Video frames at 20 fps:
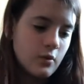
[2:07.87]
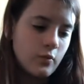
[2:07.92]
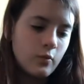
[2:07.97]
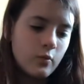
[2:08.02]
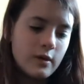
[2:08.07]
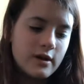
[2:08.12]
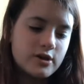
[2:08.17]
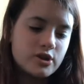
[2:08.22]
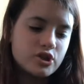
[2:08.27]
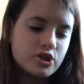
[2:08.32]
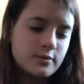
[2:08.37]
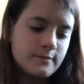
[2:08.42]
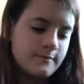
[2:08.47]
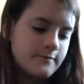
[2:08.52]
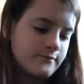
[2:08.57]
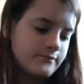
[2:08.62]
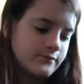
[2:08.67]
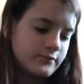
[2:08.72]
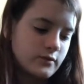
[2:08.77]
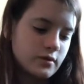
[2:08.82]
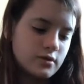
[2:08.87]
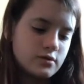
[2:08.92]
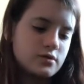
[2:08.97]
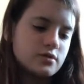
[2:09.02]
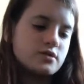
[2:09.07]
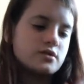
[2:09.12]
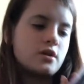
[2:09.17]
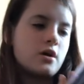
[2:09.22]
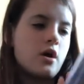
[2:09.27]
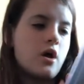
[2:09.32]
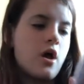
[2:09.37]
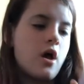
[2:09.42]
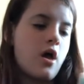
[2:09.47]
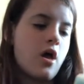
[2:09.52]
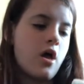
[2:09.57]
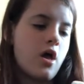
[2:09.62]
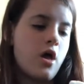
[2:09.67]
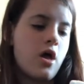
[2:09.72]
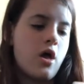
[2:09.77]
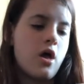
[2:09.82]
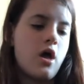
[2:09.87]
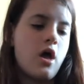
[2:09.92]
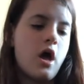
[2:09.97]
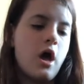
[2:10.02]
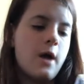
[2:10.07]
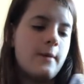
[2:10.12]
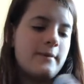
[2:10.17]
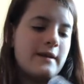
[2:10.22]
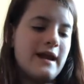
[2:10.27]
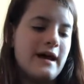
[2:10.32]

which just open